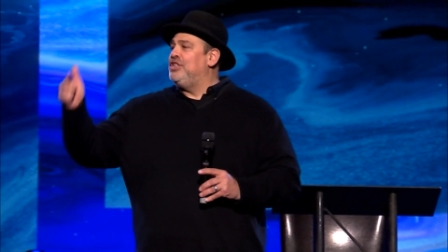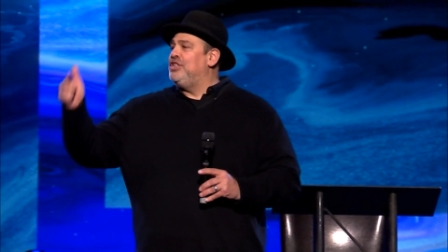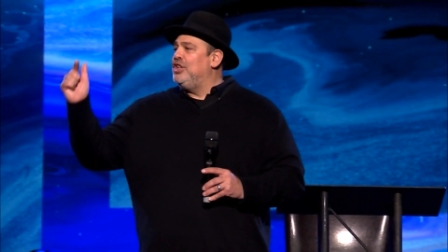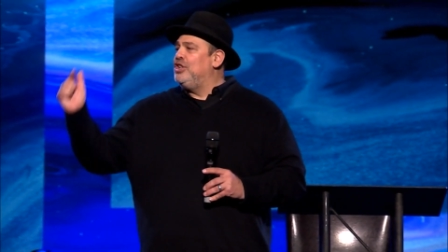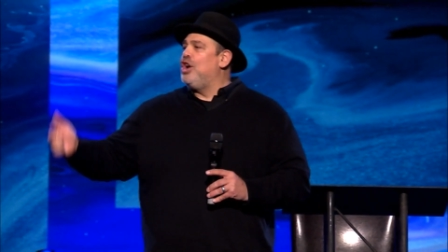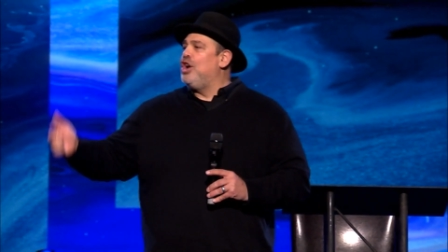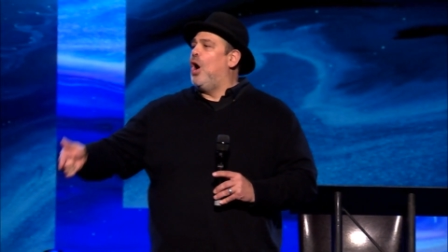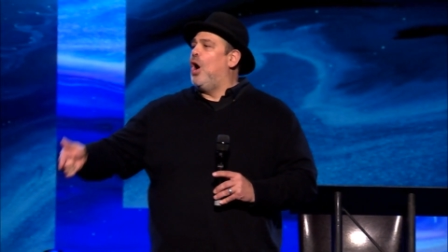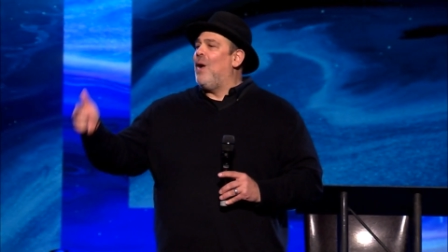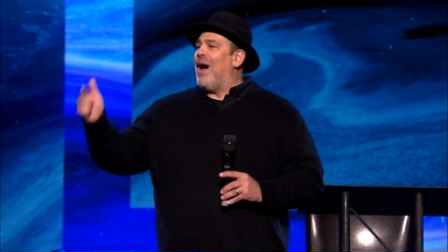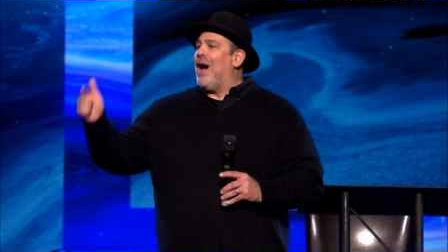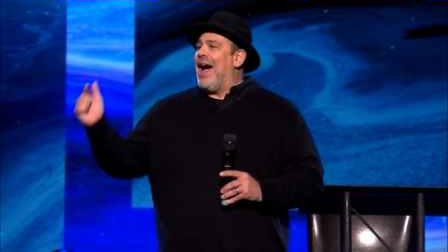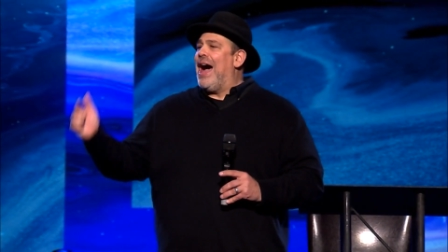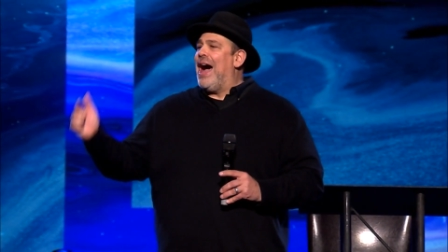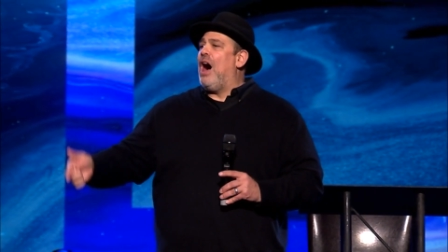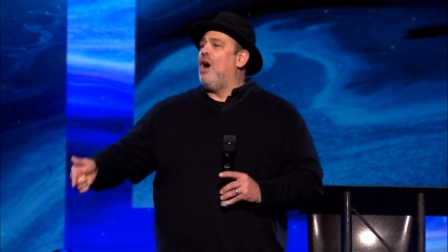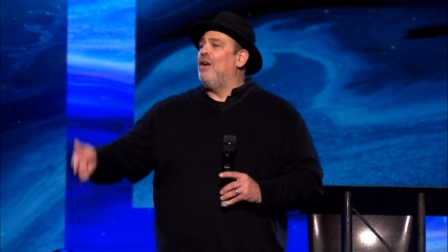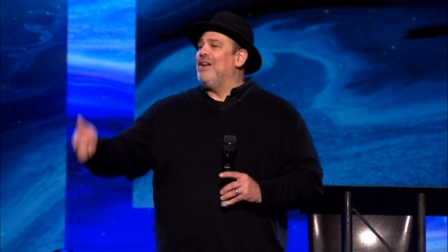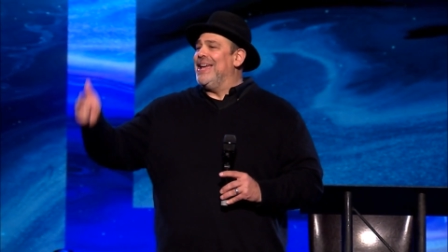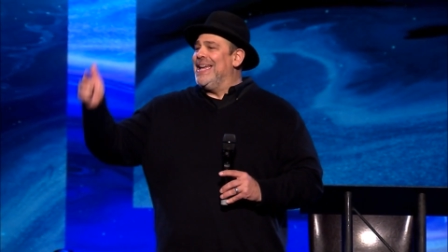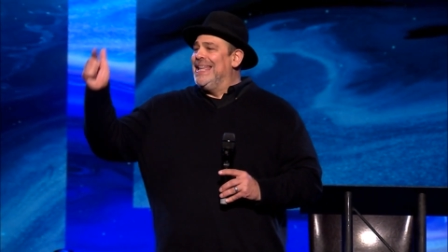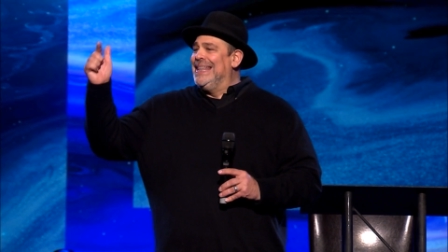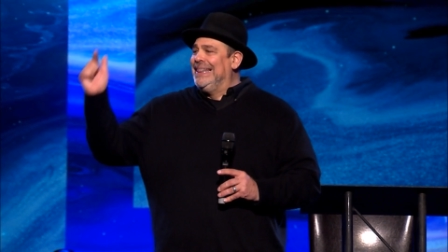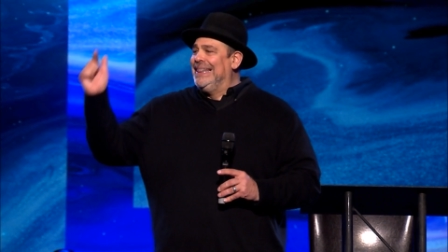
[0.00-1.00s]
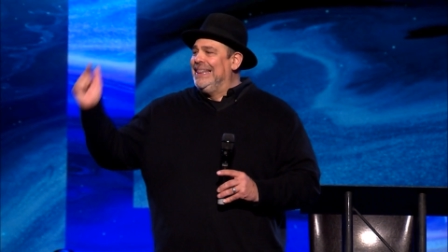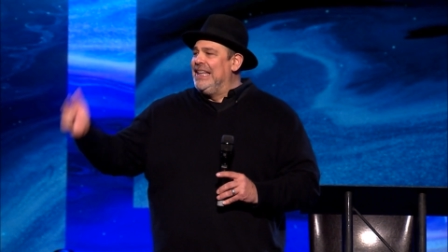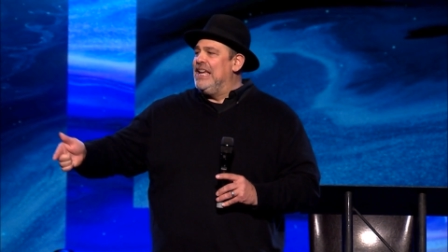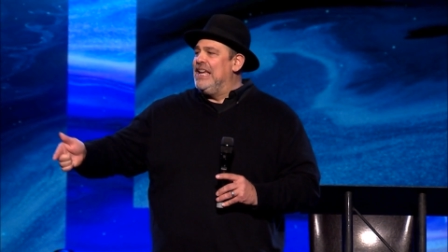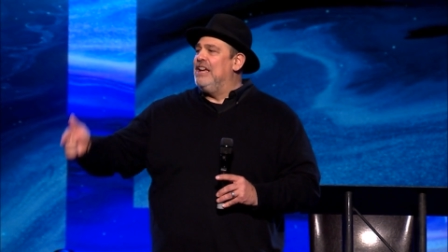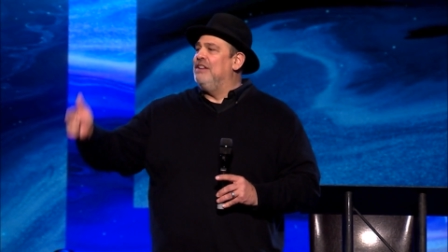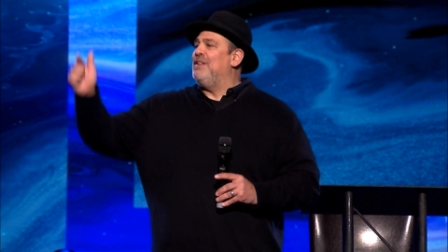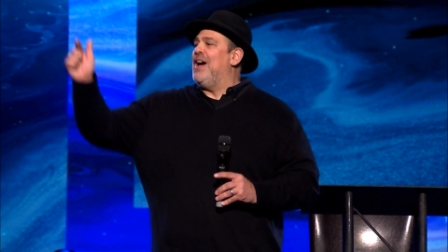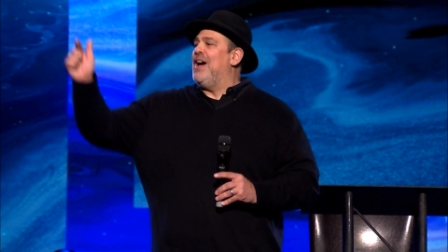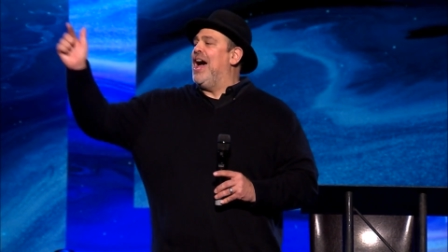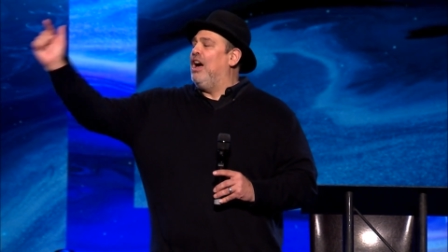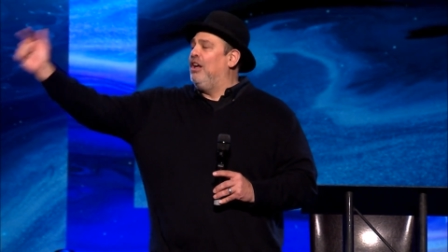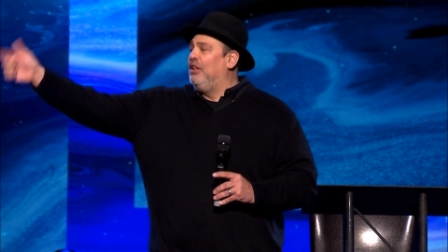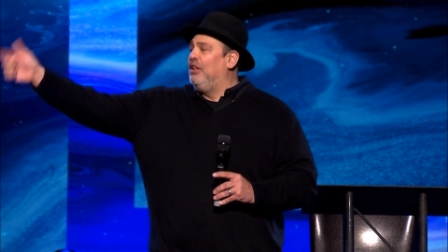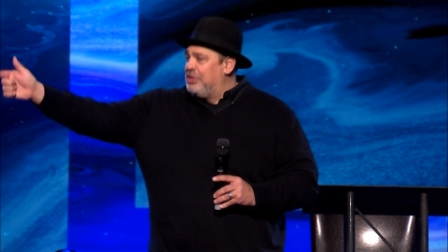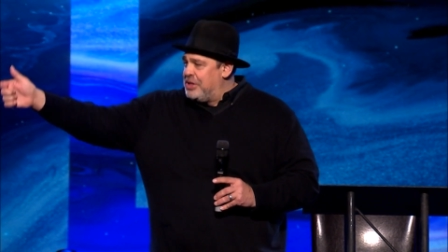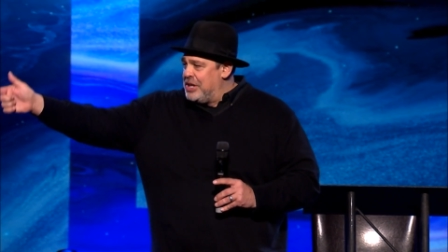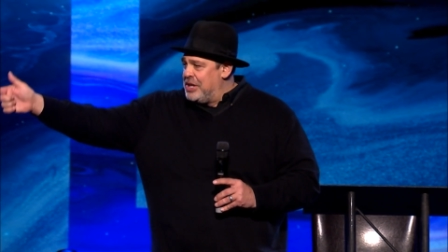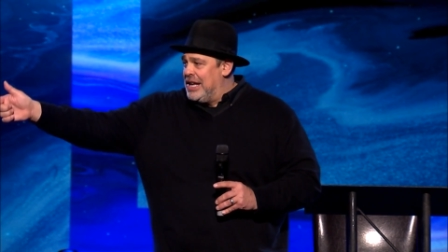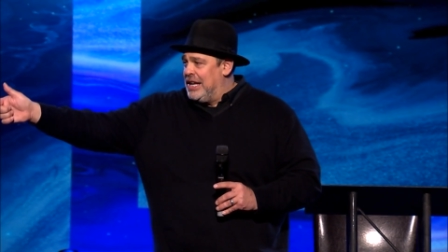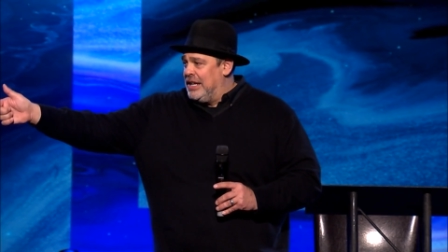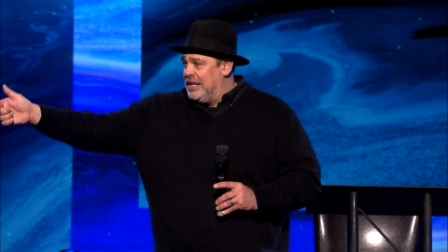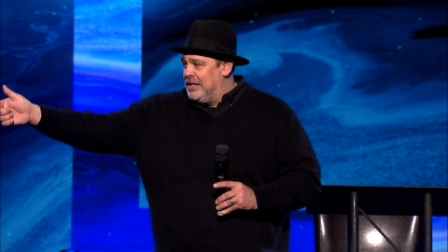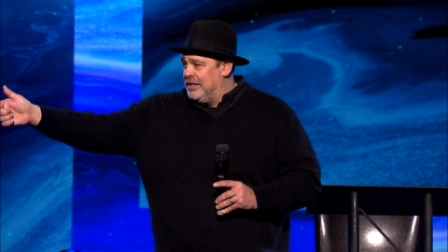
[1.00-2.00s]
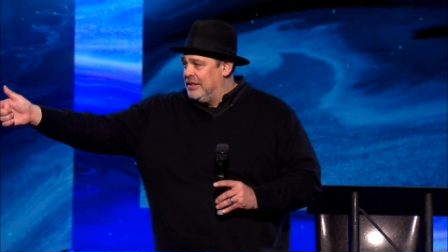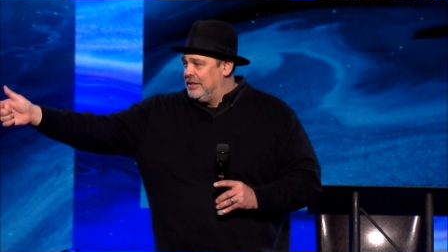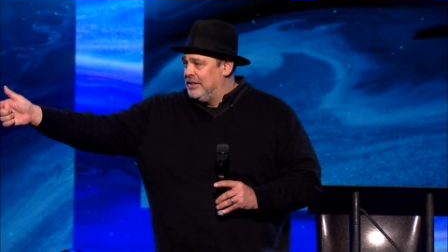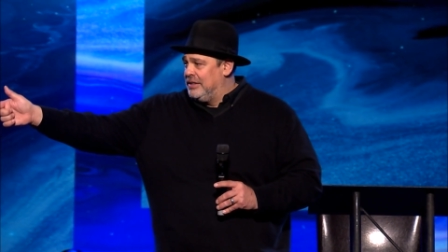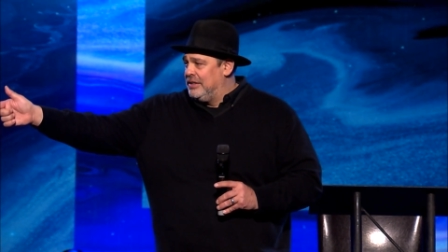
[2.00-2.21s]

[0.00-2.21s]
to go out and live healthy.